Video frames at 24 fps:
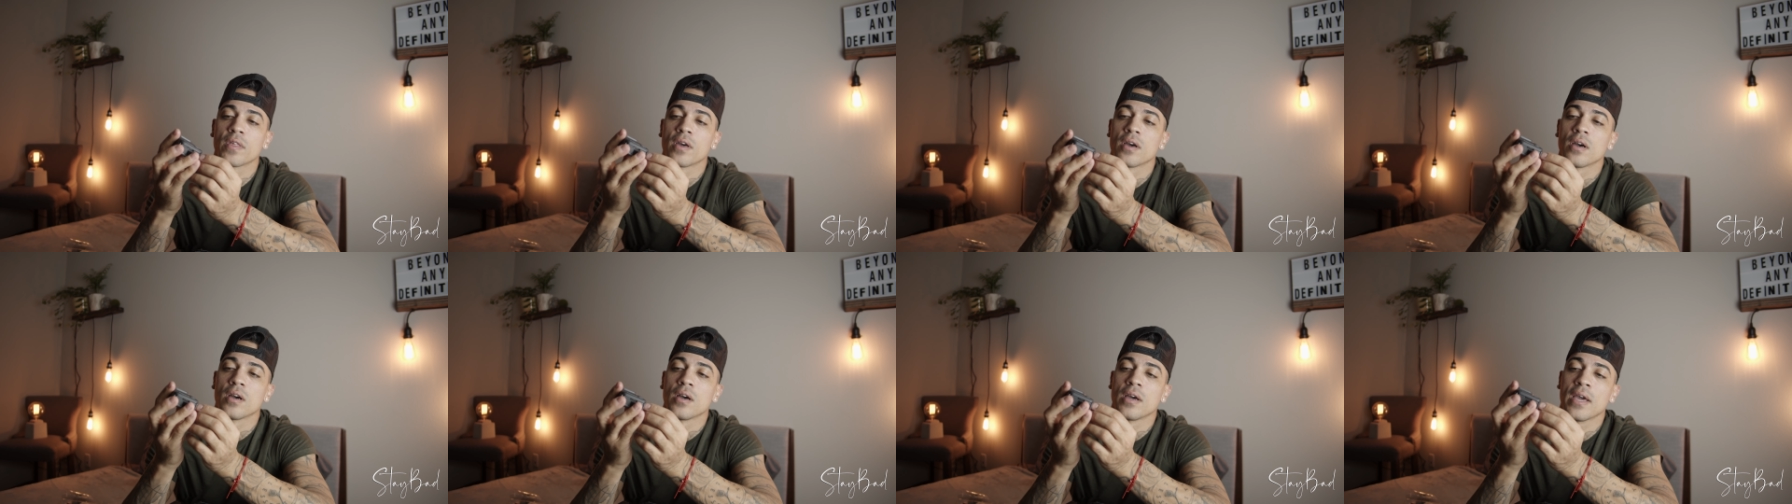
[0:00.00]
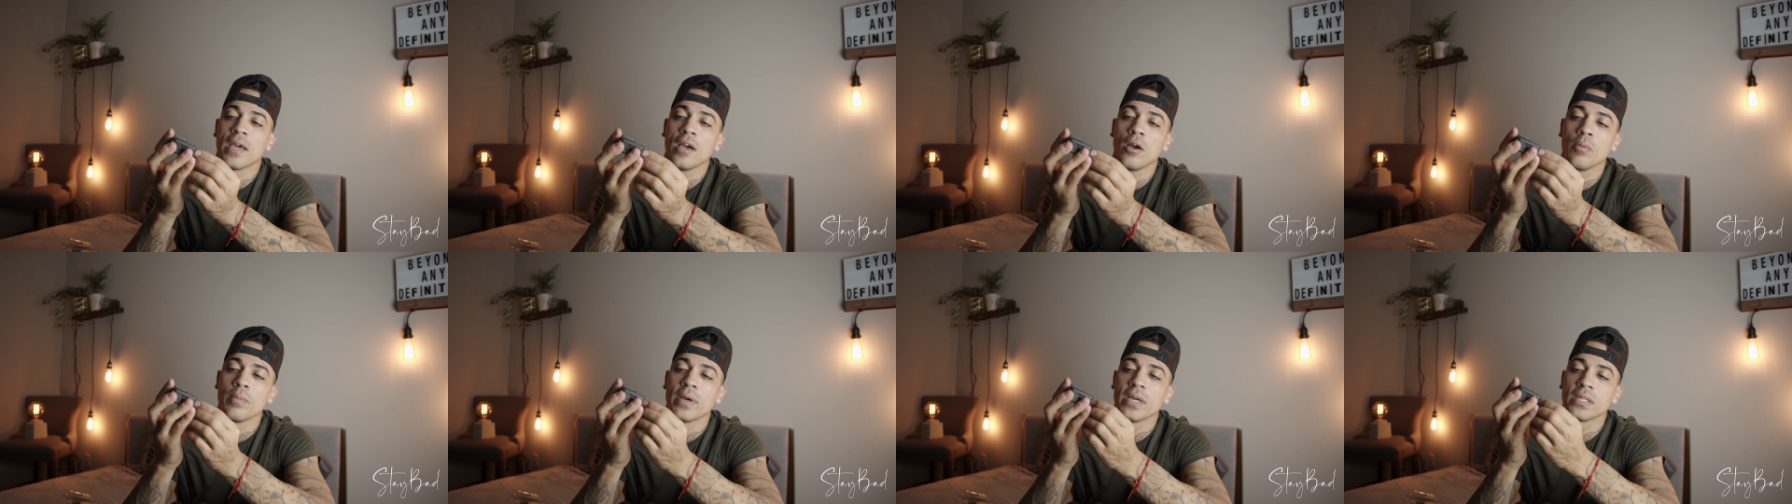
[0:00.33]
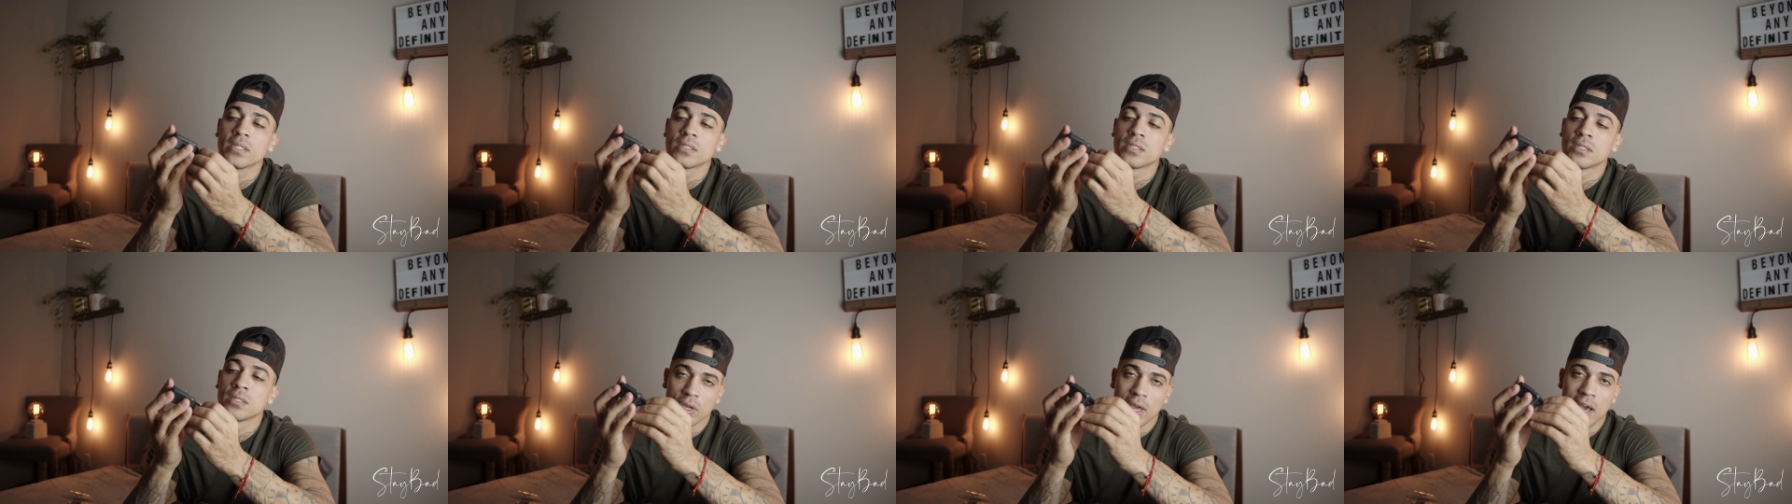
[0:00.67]
the
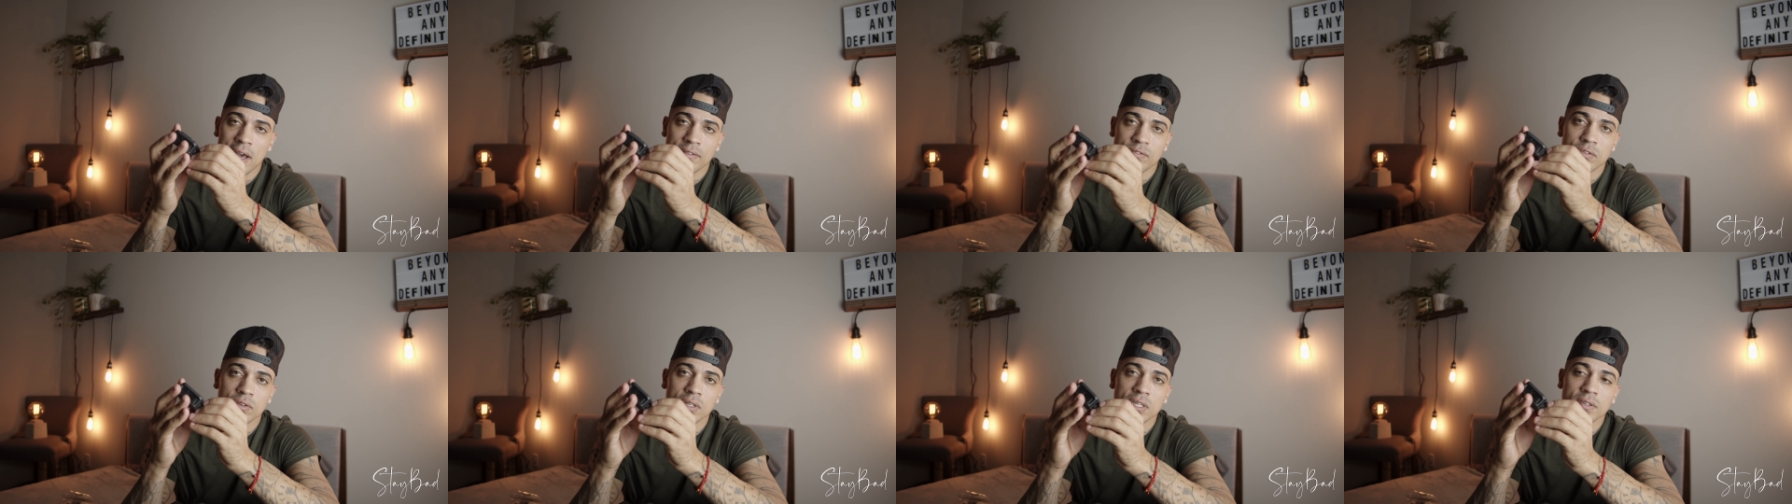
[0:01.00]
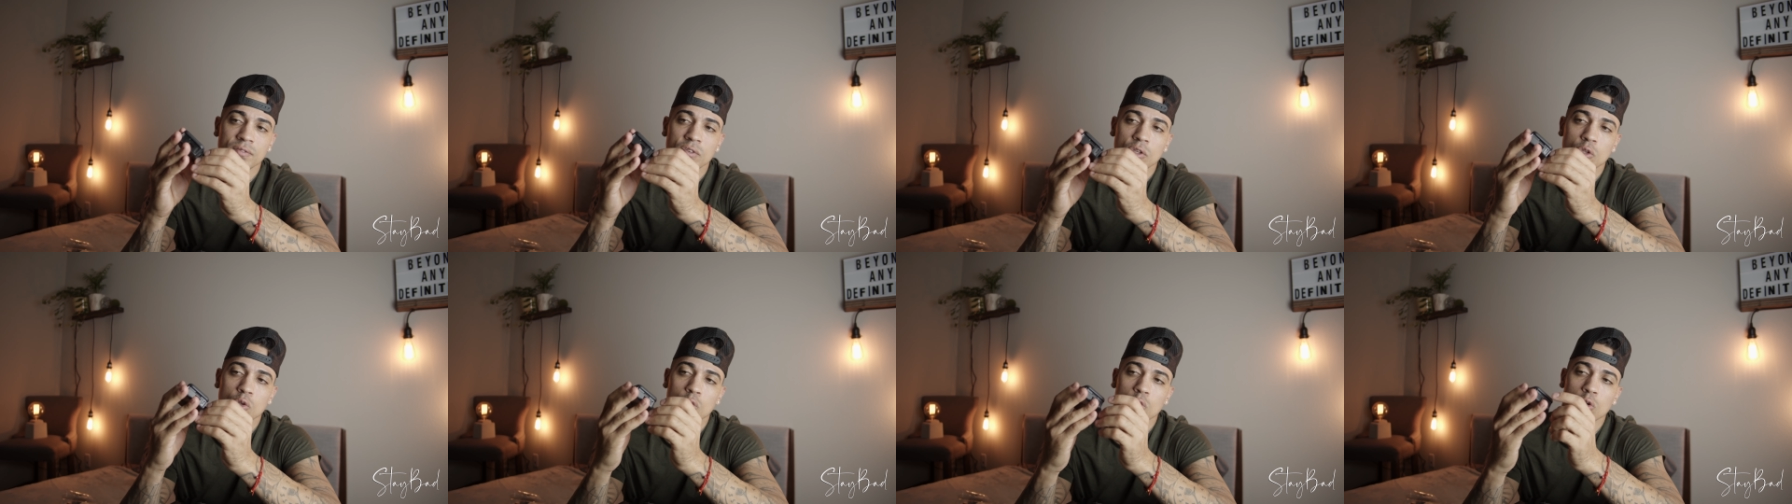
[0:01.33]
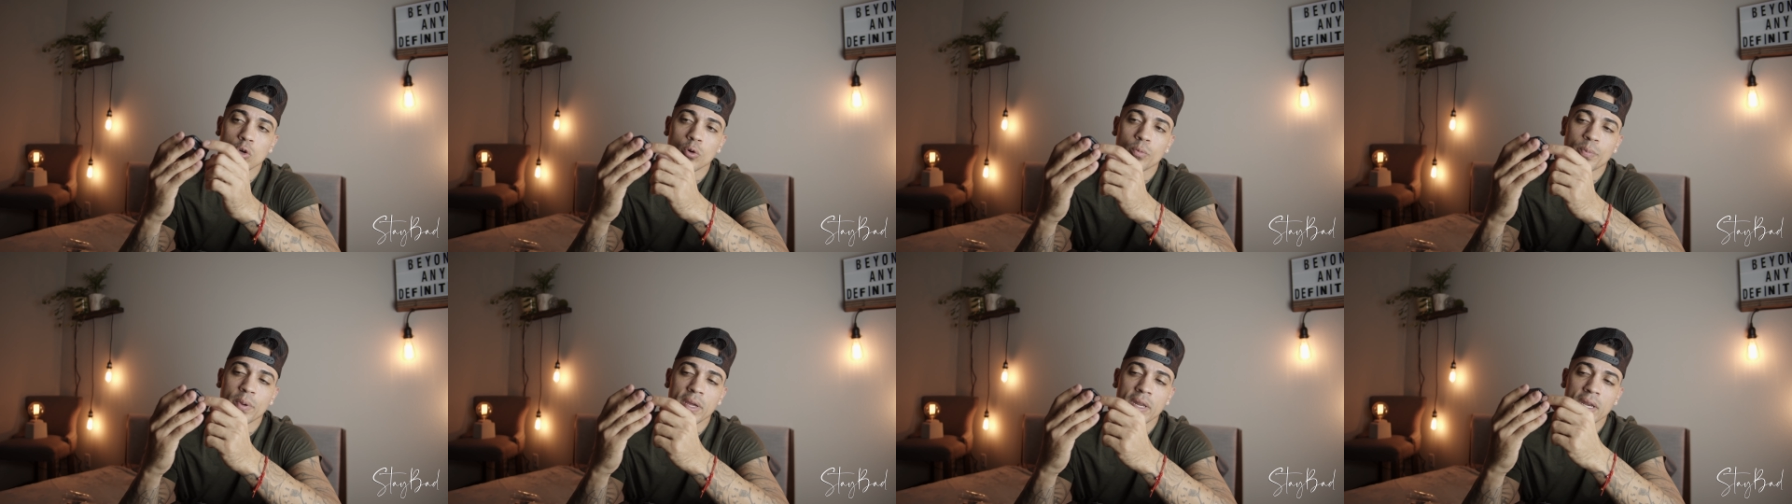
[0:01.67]
helmet, you have to leave the door
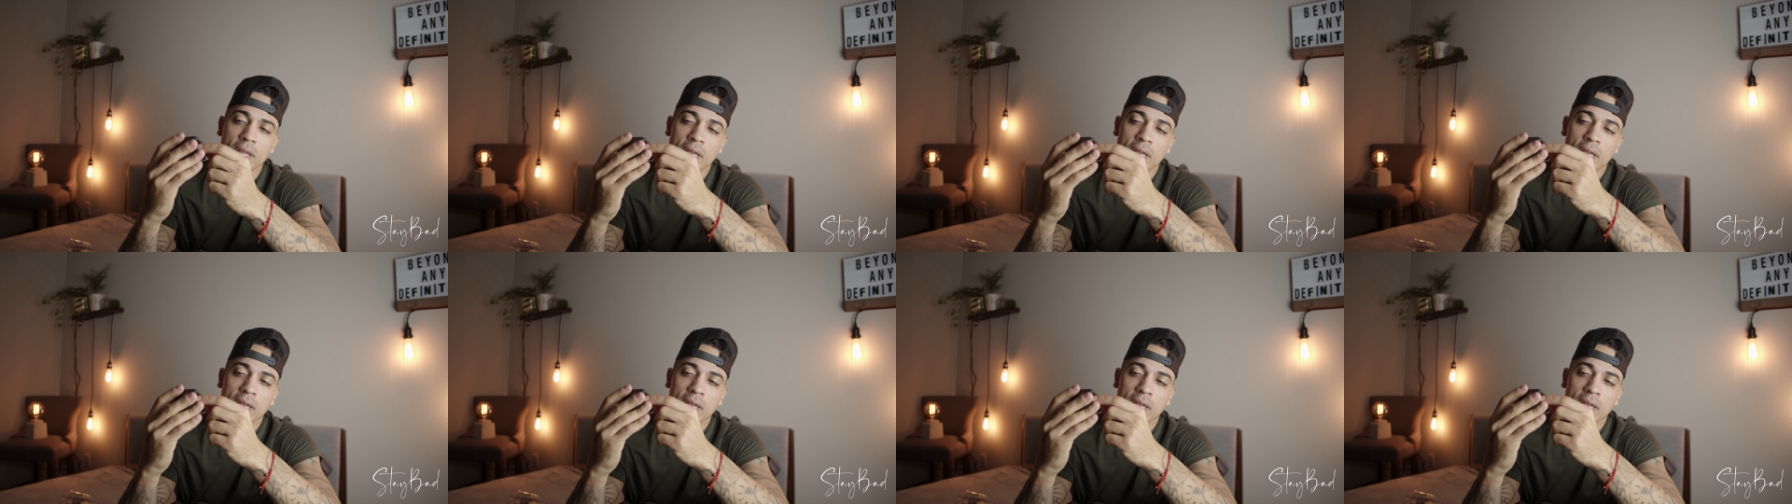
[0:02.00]
open